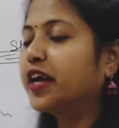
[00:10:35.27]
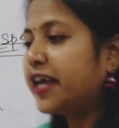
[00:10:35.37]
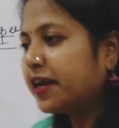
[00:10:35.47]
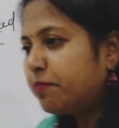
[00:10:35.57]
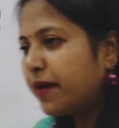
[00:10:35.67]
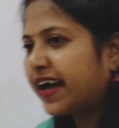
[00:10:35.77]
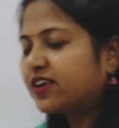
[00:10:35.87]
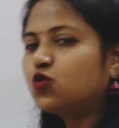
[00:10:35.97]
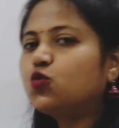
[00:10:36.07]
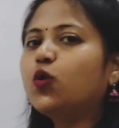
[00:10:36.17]
get
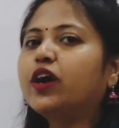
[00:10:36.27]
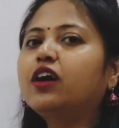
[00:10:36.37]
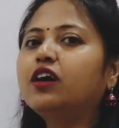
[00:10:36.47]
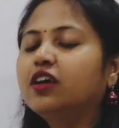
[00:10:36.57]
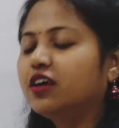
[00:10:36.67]
back to a